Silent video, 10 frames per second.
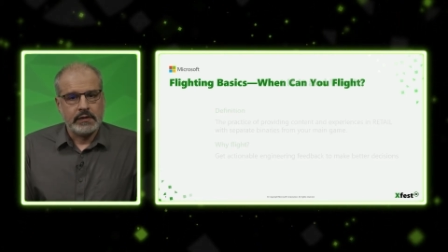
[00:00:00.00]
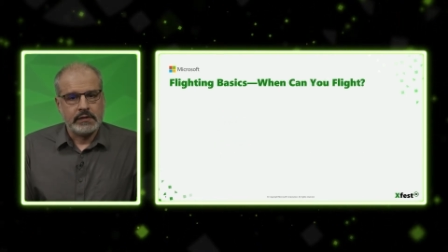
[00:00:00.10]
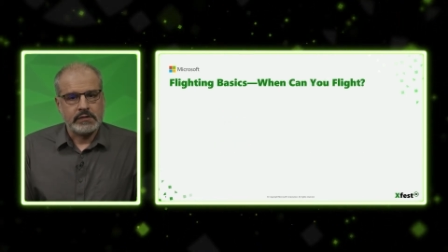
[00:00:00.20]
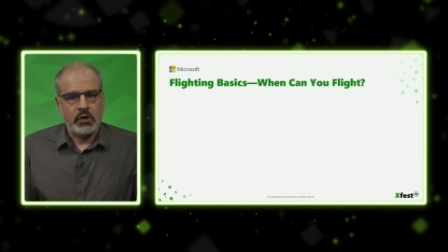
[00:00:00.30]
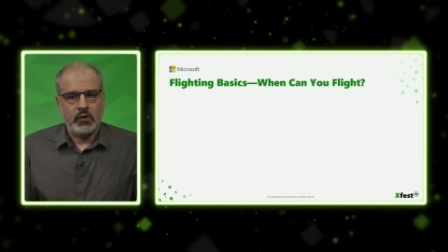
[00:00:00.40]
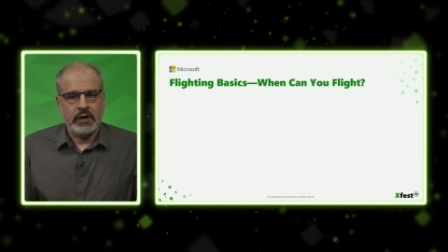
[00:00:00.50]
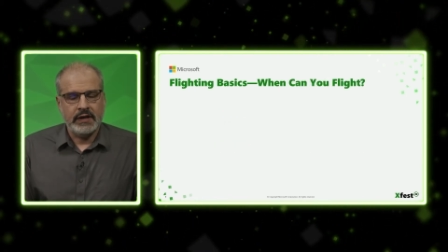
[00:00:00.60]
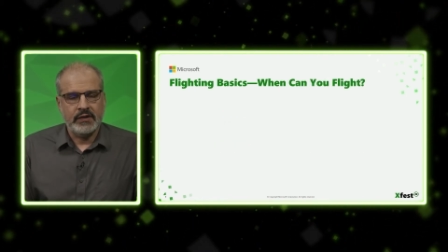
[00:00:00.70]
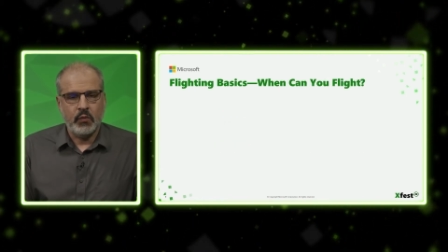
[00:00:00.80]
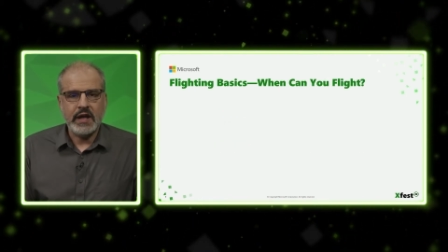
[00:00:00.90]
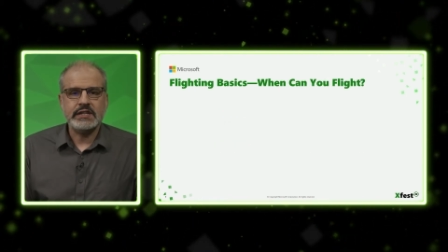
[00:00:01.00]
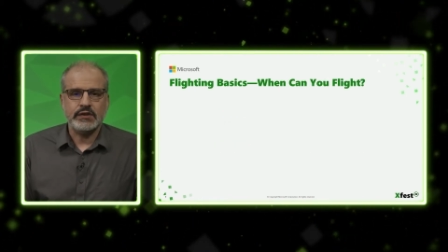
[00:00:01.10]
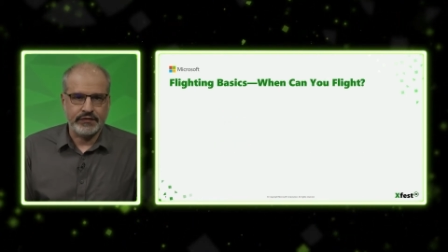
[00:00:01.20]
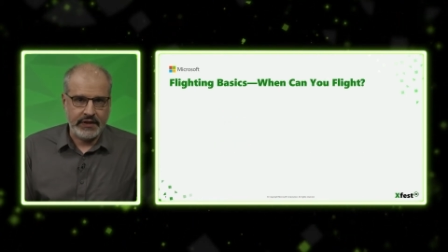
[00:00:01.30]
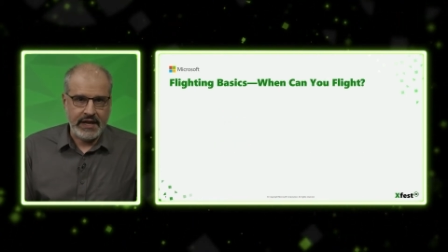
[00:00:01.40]
So, when do you
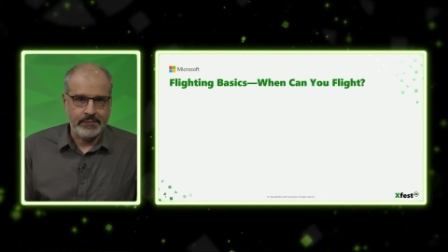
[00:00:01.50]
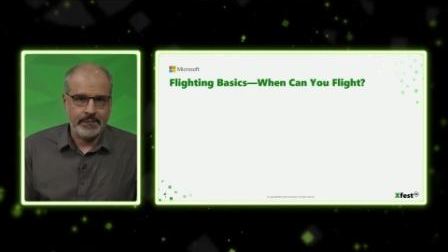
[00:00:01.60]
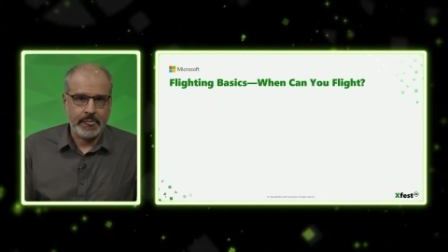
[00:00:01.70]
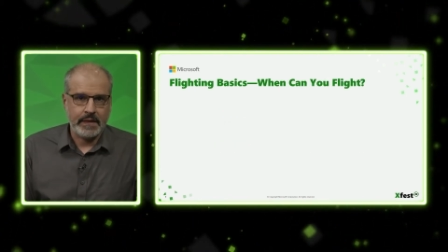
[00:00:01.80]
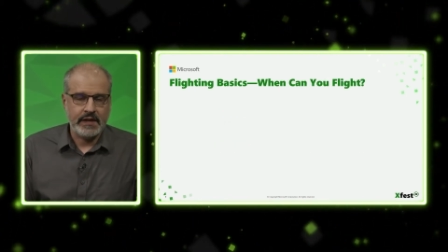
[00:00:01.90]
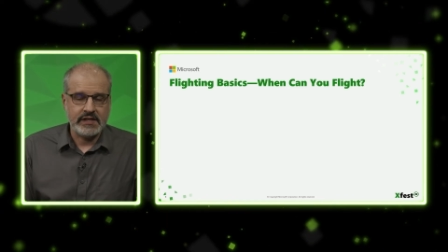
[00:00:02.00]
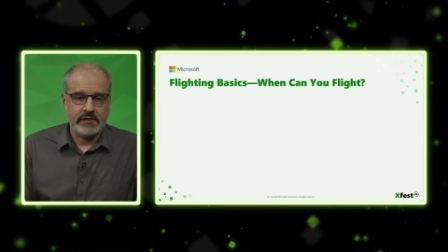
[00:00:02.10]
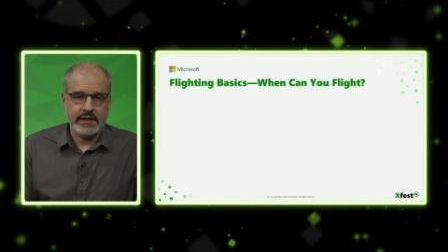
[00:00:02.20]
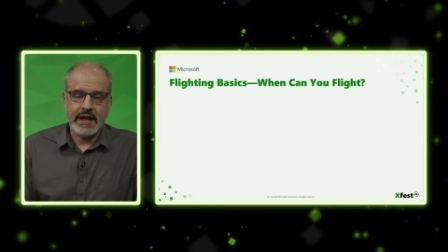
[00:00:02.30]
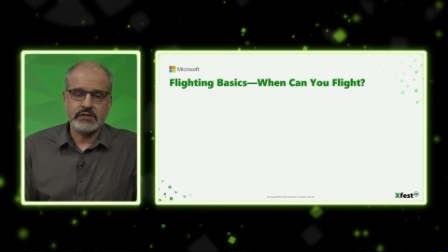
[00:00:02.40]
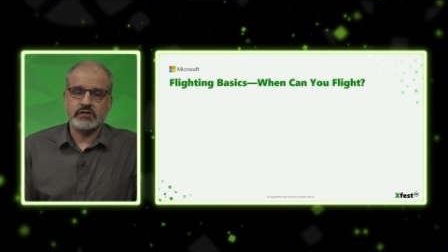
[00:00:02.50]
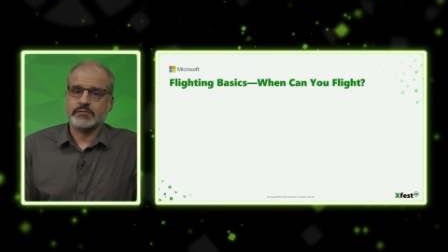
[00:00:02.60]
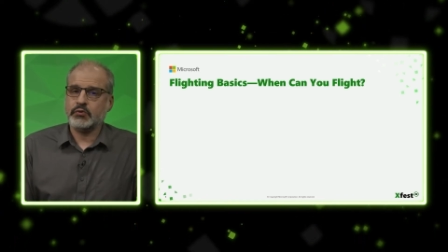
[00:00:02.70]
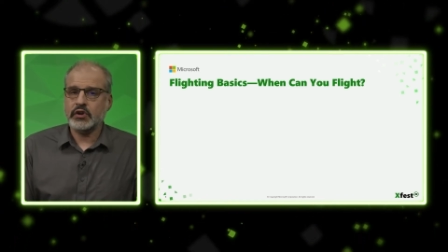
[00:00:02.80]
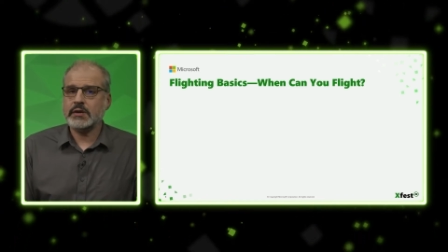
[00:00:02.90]
fly? The answer is
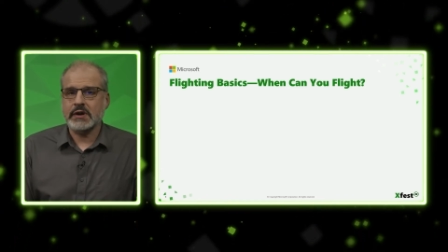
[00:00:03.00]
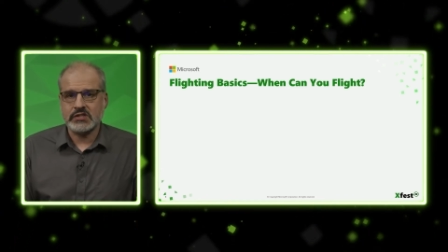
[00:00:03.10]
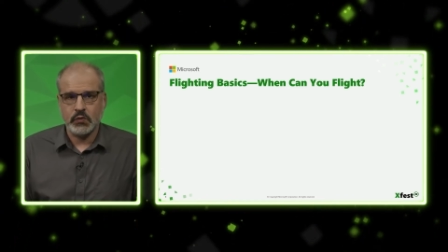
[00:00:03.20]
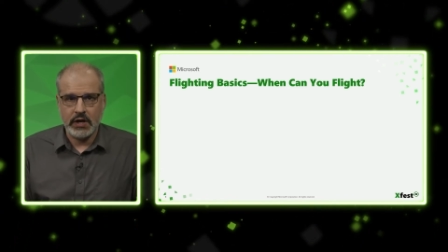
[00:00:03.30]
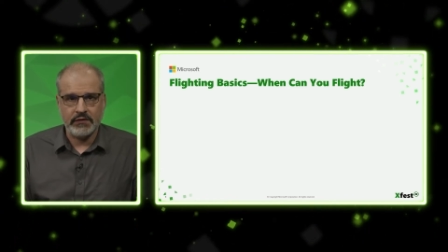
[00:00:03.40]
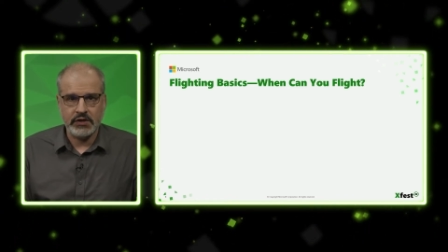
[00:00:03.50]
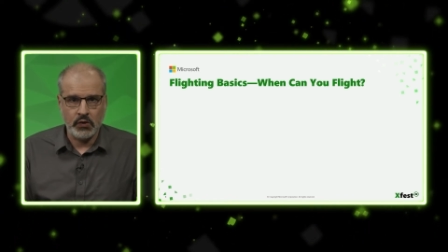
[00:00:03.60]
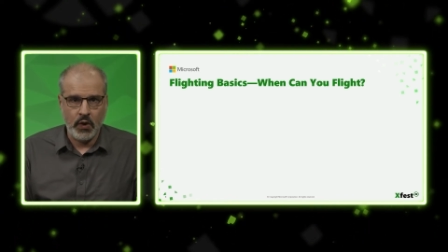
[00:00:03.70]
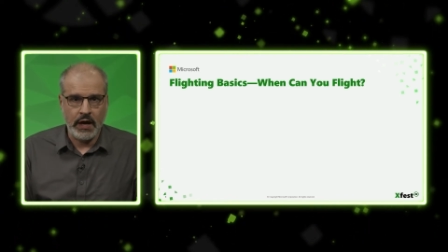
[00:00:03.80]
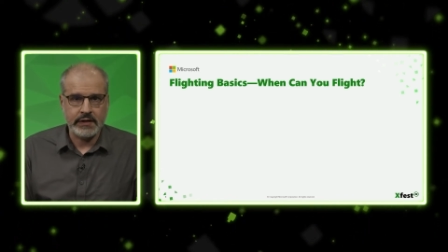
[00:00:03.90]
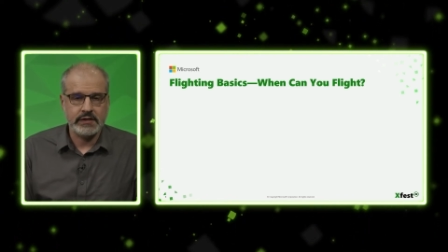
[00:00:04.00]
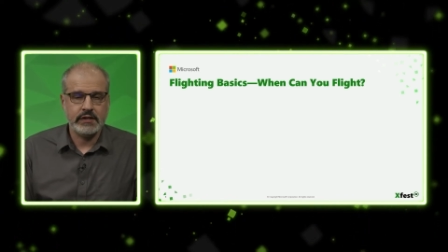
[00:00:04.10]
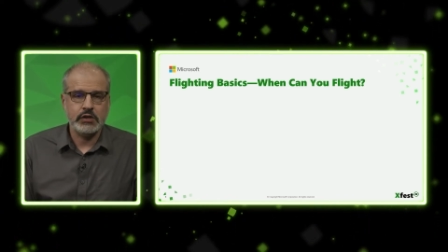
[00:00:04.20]
pretty much whenever you want.